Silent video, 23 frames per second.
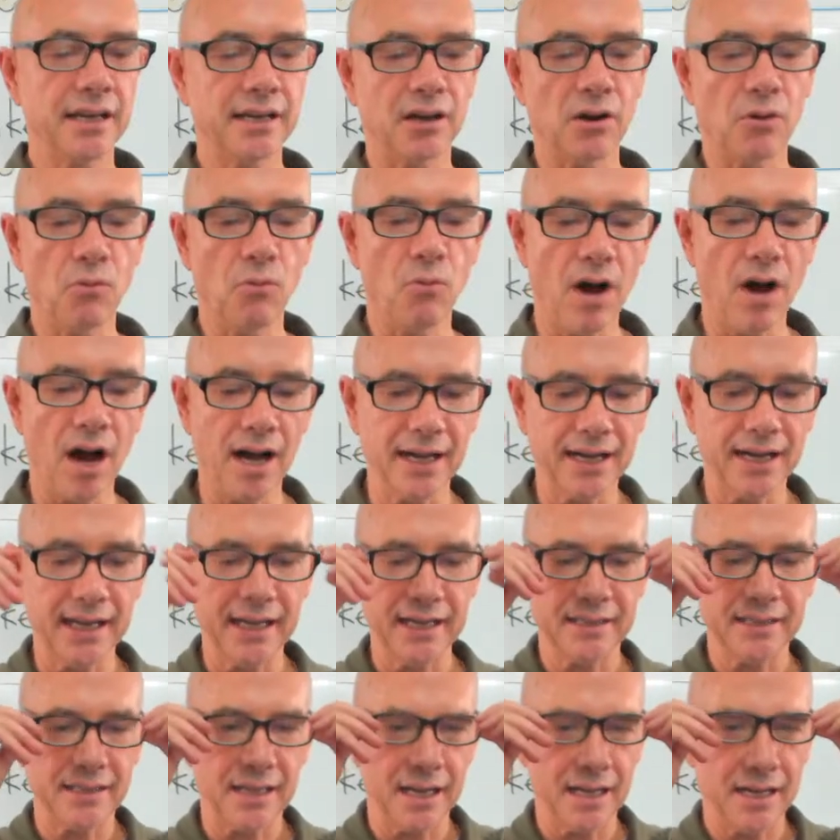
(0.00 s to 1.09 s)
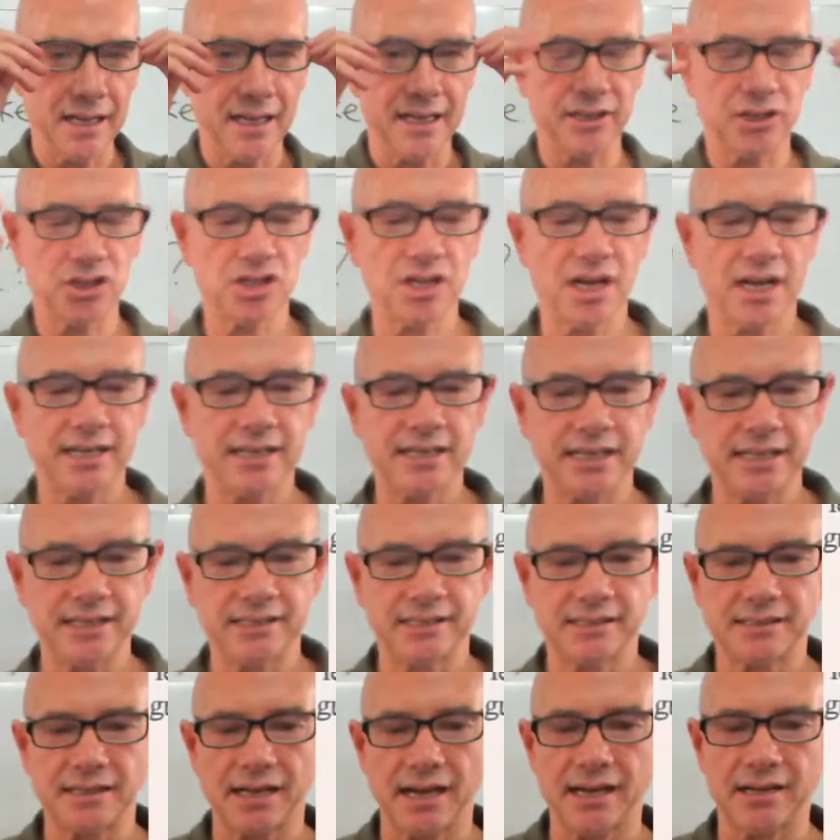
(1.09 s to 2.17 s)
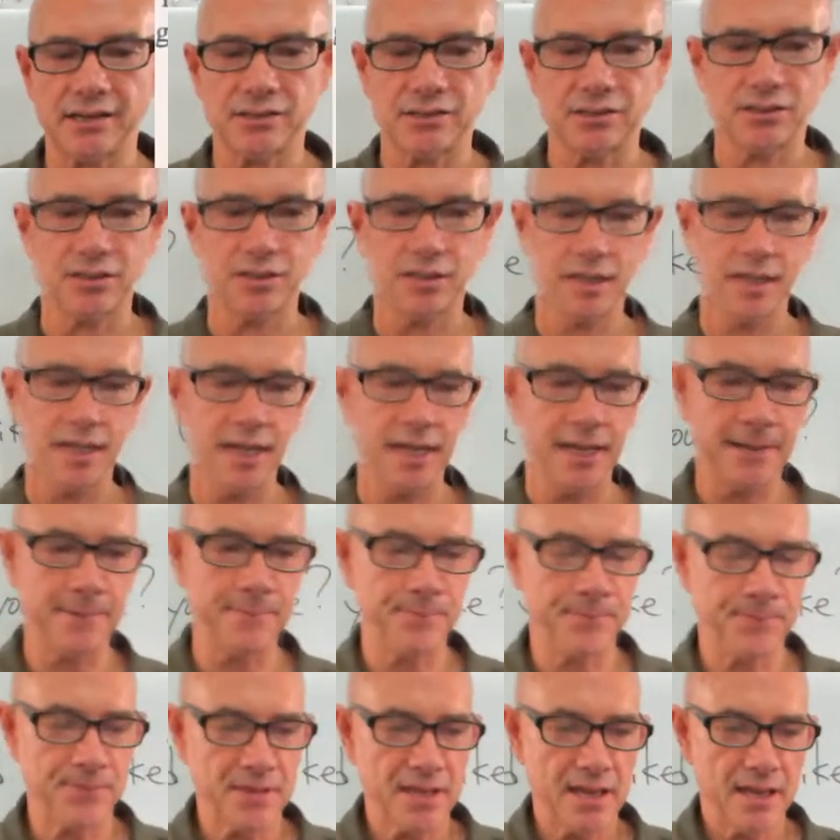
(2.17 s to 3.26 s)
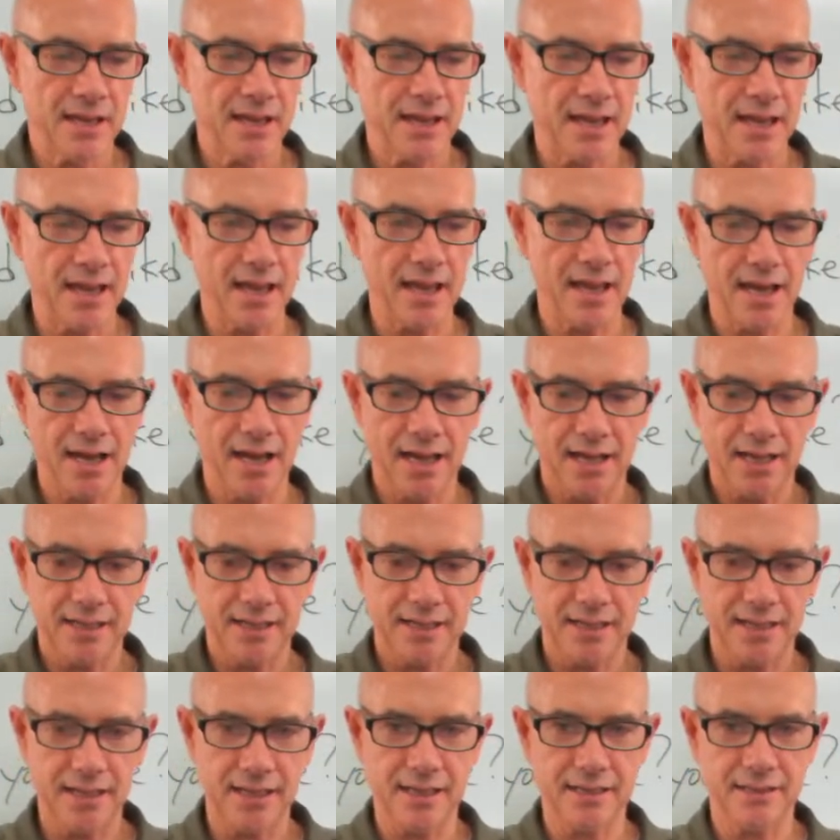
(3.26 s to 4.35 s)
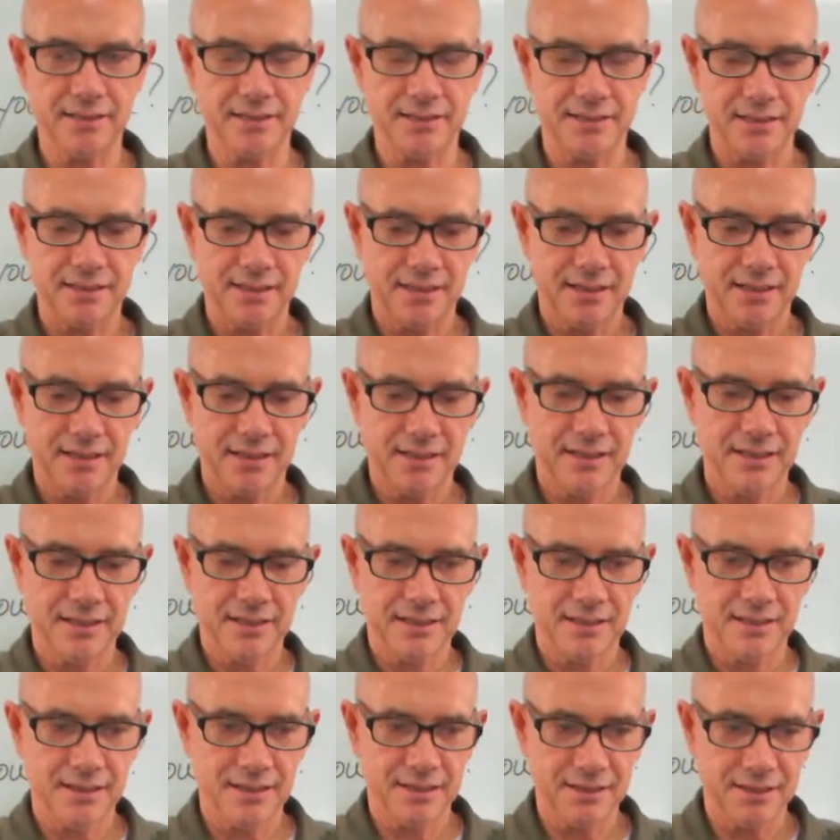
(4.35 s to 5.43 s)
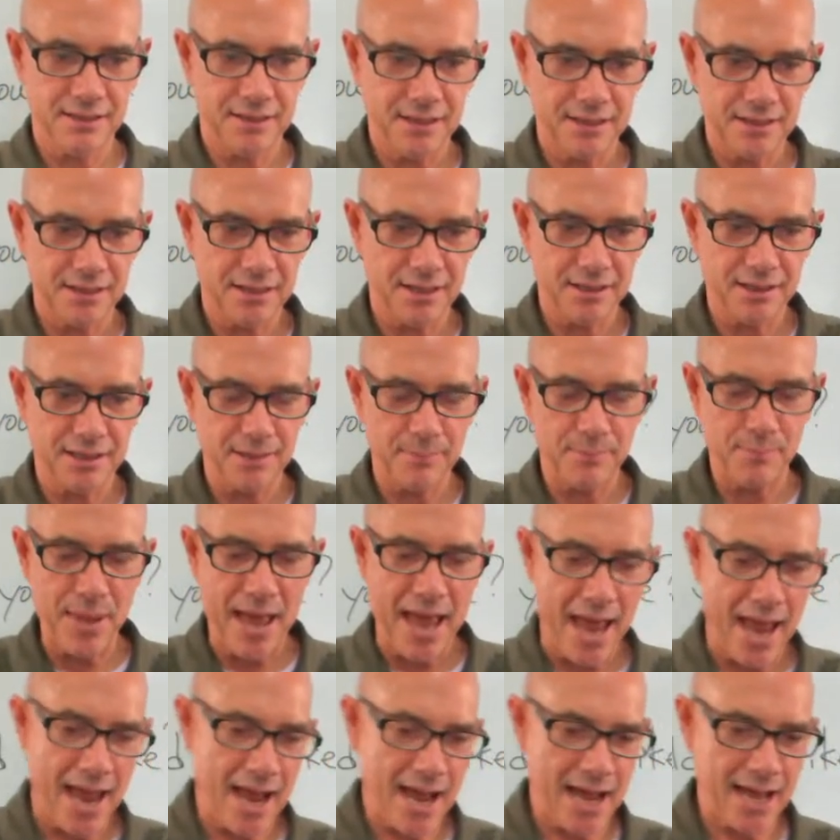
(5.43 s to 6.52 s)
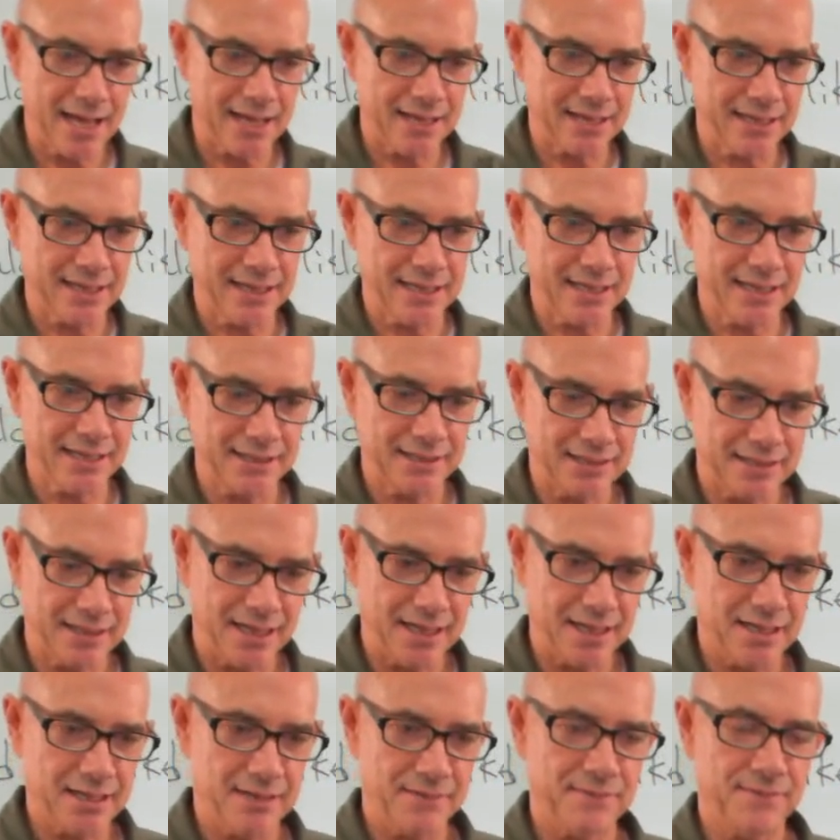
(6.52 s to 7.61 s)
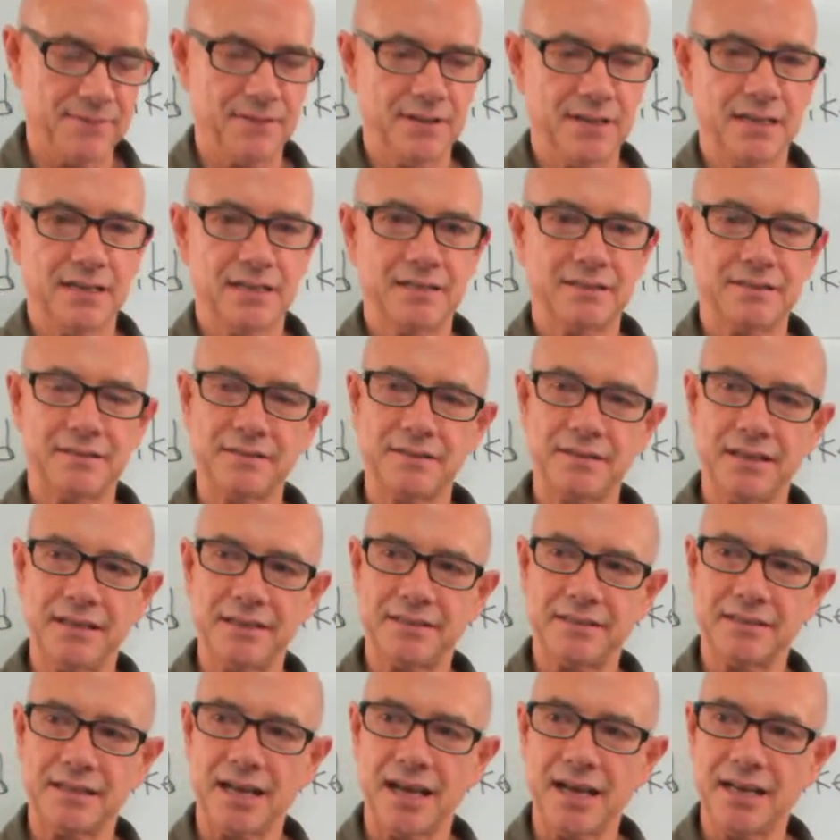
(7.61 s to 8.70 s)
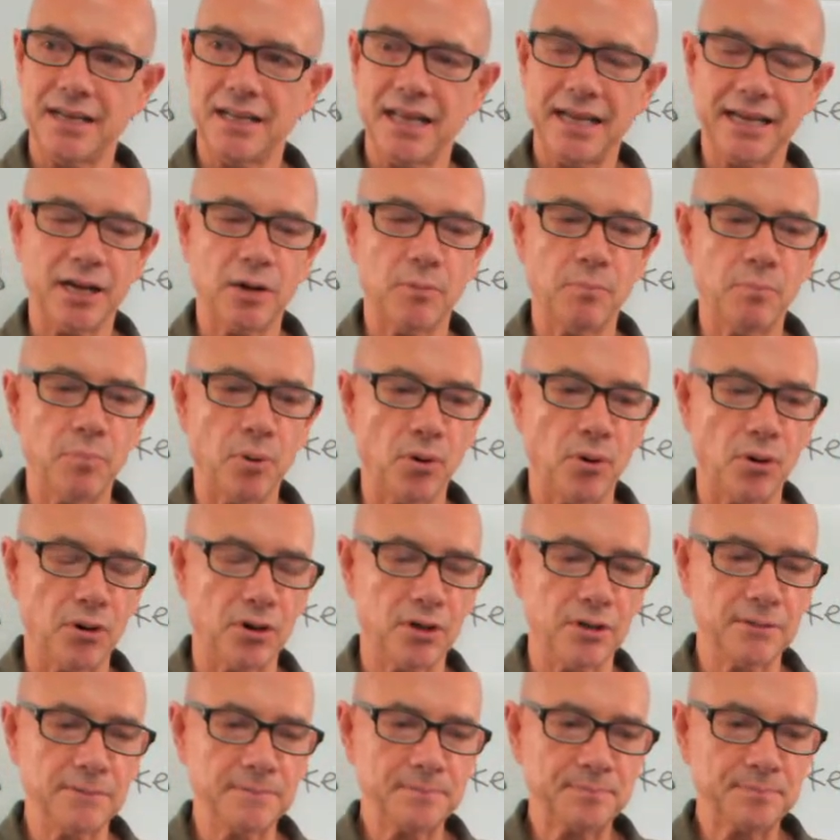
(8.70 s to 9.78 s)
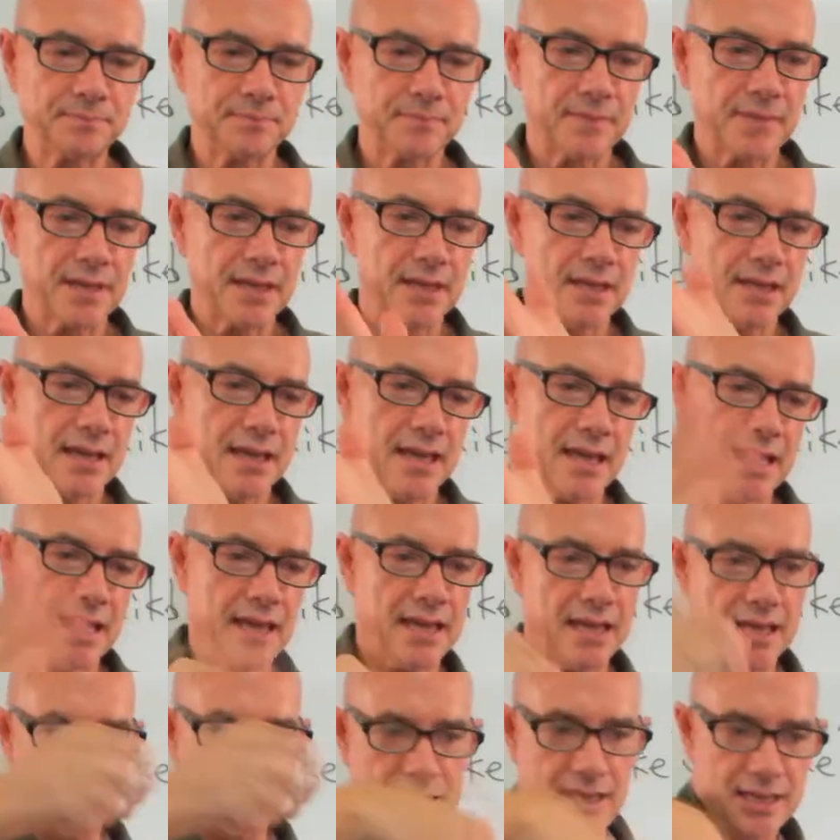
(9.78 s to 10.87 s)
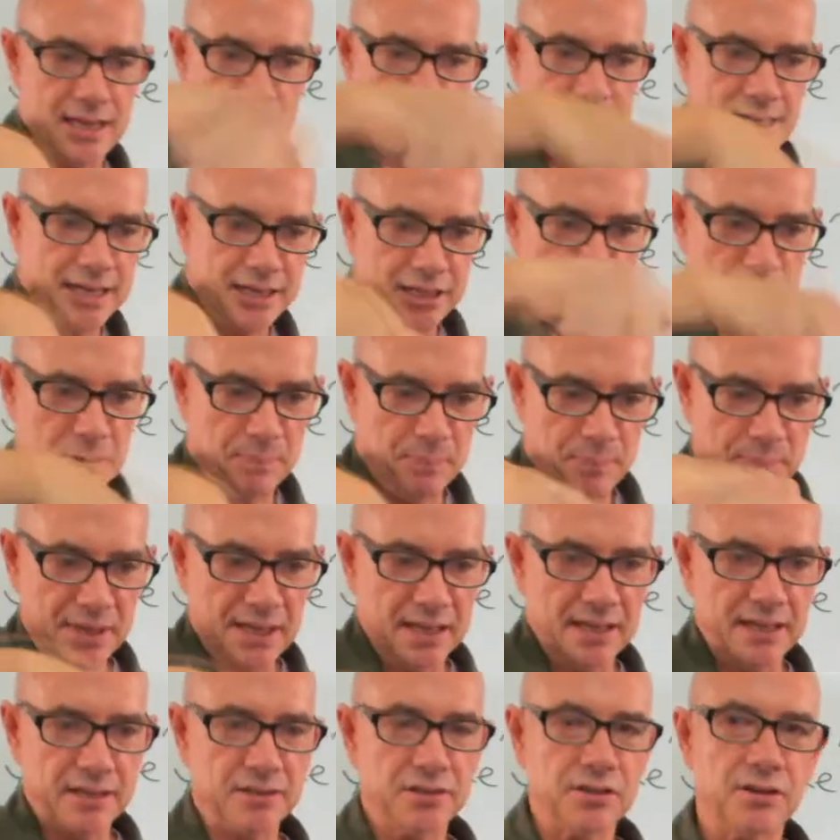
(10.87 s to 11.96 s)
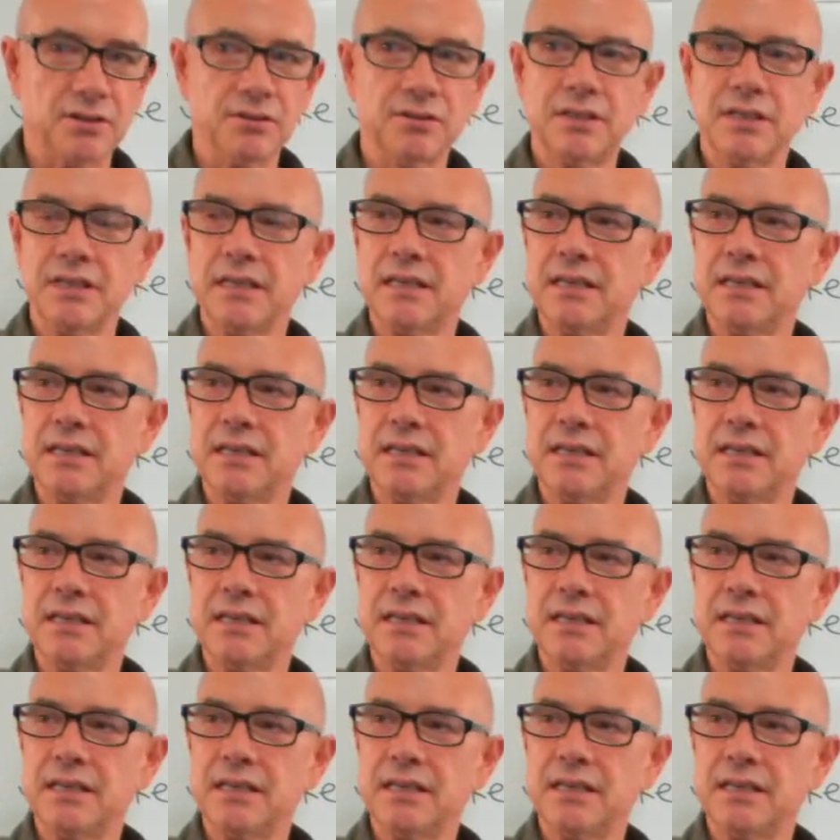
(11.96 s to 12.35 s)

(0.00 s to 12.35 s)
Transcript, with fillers: a wok is kind of like Chinese style cooking, and it's the, the, the pan is kind of, it's kind of like a bowl, and, and then they spin, so